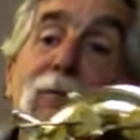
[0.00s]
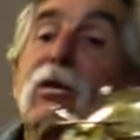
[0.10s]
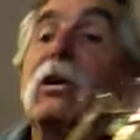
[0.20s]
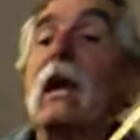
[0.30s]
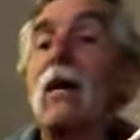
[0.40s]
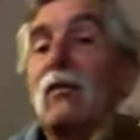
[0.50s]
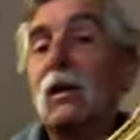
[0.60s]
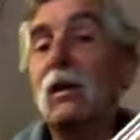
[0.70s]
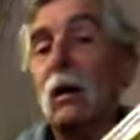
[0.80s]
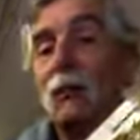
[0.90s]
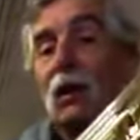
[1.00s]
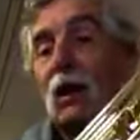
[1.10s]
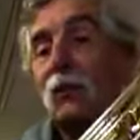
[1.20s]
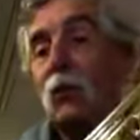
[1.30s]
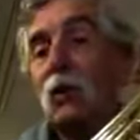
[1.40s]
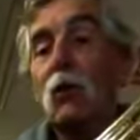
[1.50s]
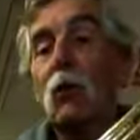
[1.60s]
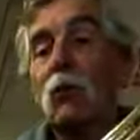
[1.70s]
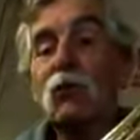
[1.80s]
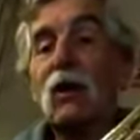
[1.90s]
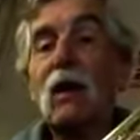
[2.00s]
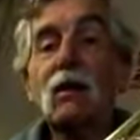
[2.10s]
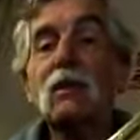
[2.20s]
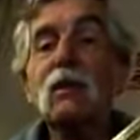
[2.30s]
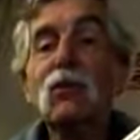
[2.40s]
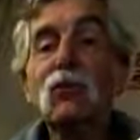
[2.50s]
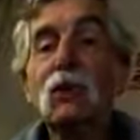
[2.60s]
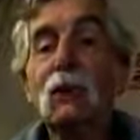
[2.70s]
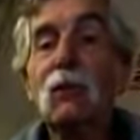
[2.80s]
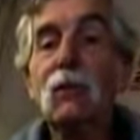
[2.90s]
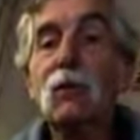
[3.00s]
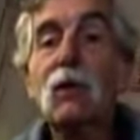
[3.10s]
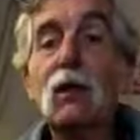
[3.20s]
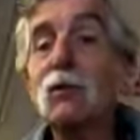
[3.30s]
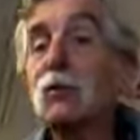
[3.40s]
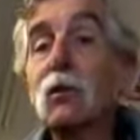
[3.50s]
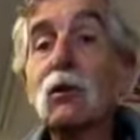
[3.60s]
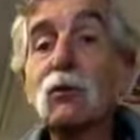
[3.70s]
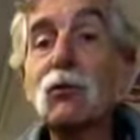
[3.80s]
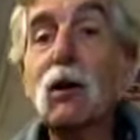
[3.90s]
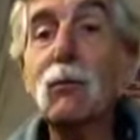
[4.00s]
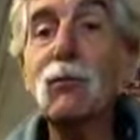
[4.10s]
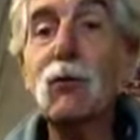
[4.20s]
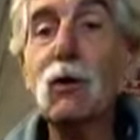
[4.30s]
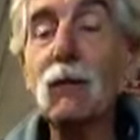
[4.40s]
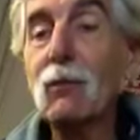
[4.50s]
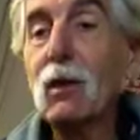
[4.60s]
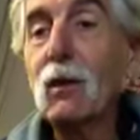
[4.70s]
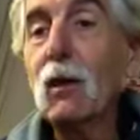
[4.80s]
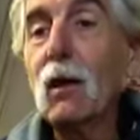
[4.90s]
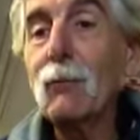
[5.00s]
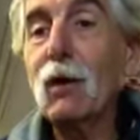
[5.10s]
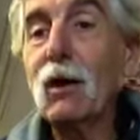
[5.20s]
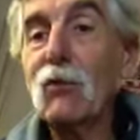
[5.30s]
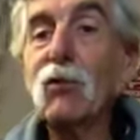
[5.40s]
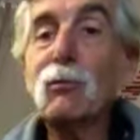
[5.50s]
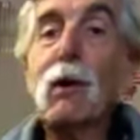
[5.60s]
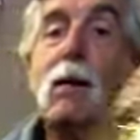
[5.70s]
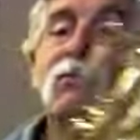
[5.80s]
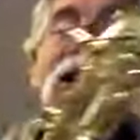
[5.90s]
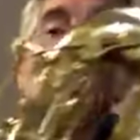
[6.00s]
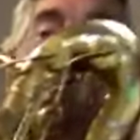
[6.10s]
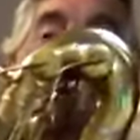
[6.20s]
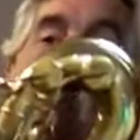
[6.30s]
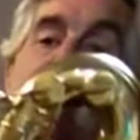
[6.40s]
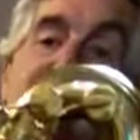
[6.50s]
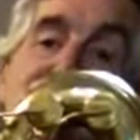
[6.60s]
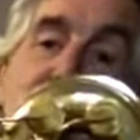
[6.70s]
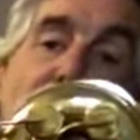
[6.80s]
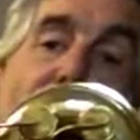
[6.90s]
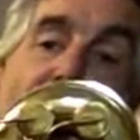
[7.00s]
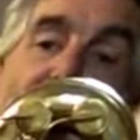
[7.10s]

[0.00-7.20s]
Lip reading: you can add one of the lower stack keys if it's a little sharp for you. But it just pops out, so your F sharp.